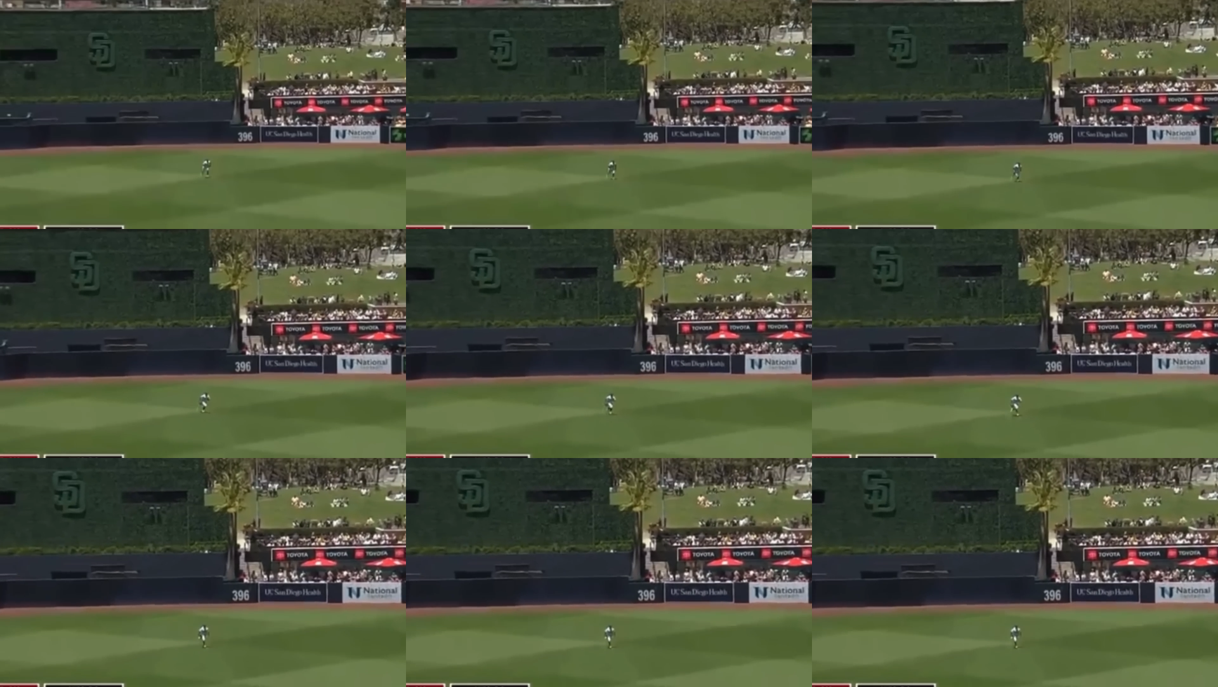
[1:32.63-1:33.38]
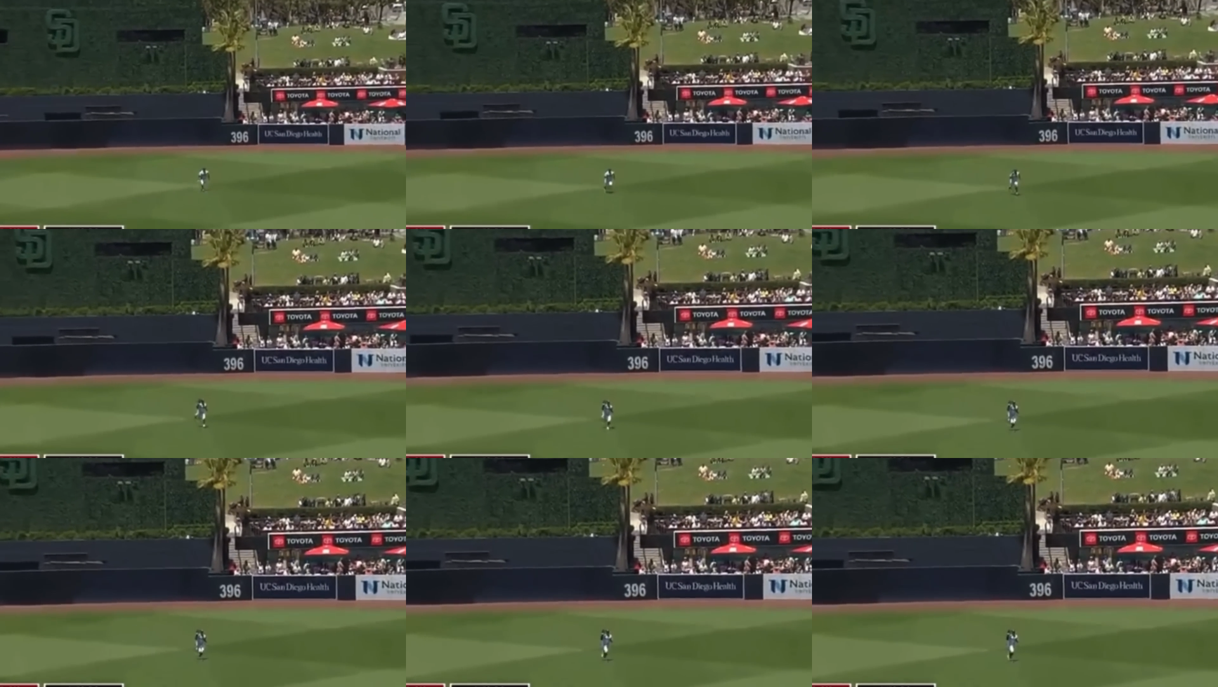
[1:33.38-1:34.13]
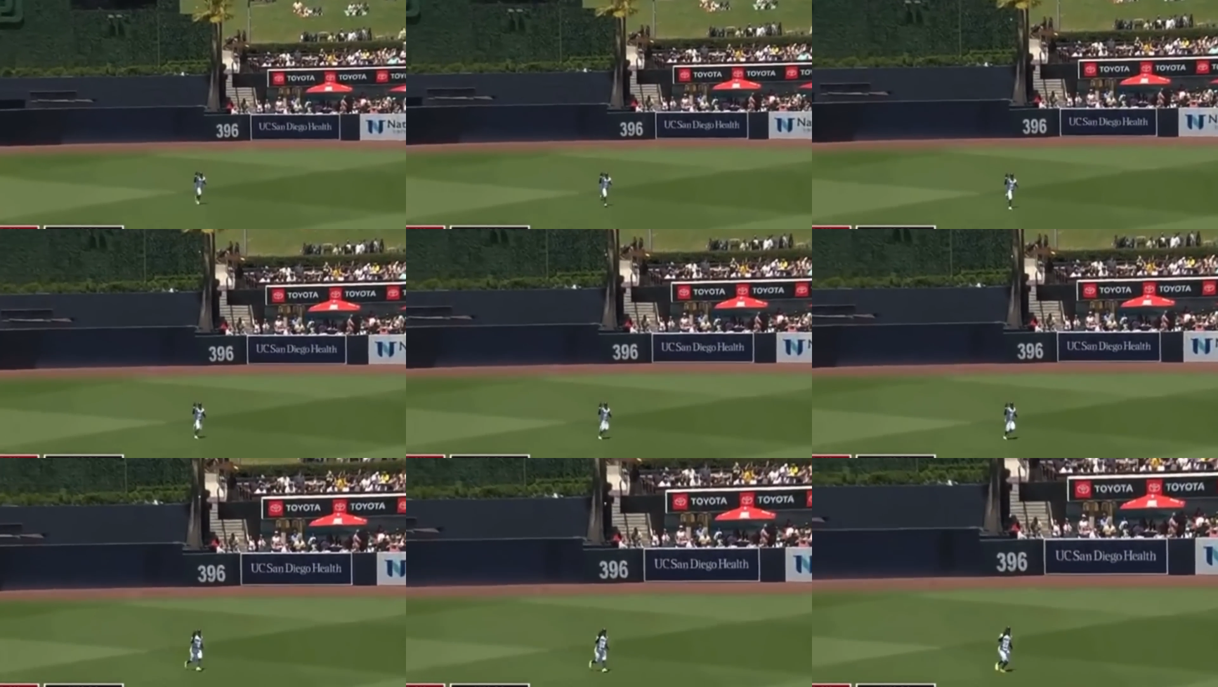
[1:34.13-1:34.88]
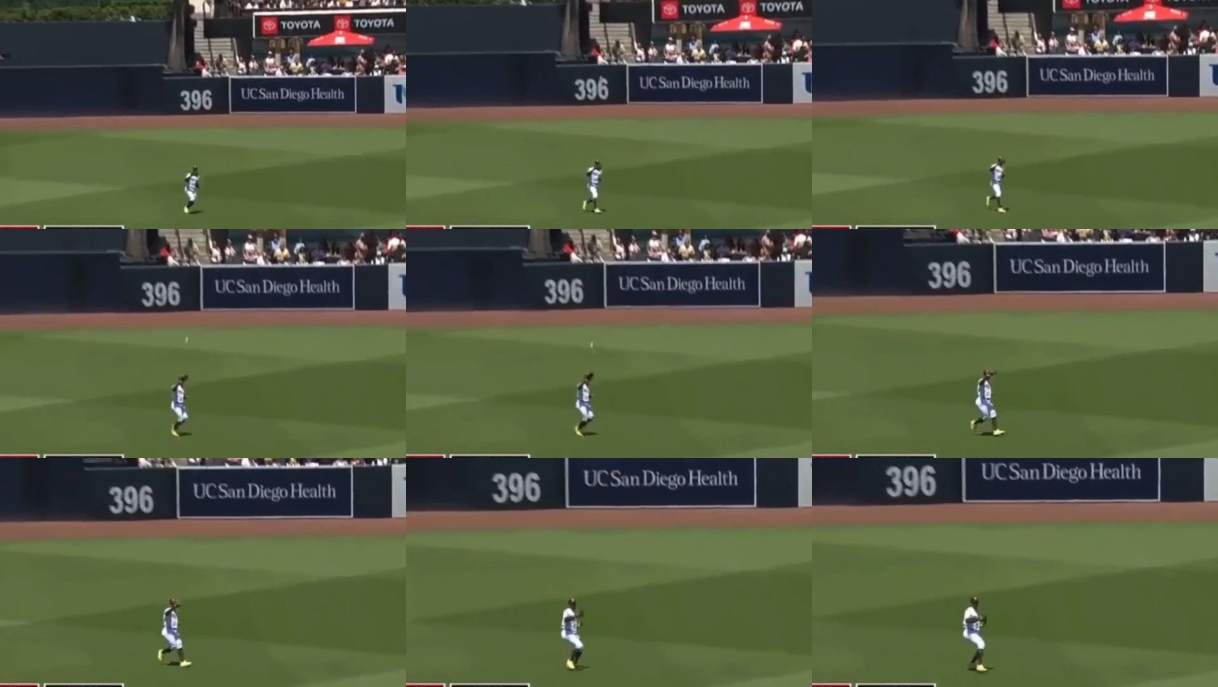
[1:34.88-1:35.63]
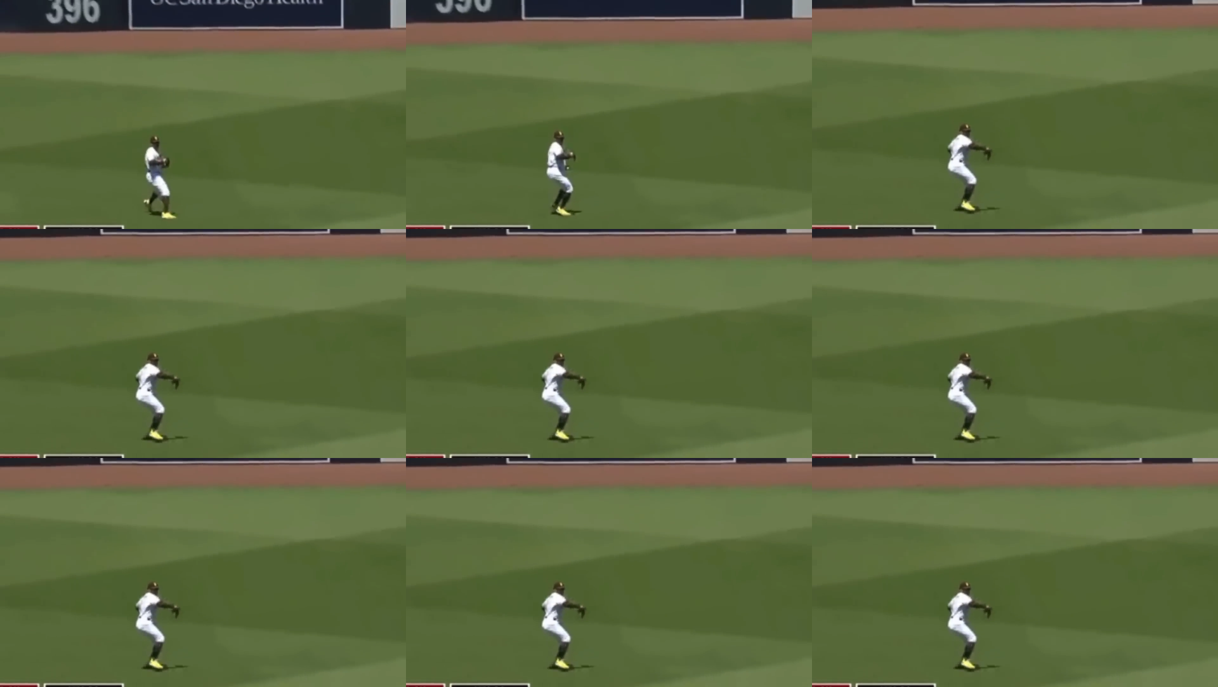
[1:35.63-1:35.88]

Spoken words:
No face is visible, so there are no lips to read.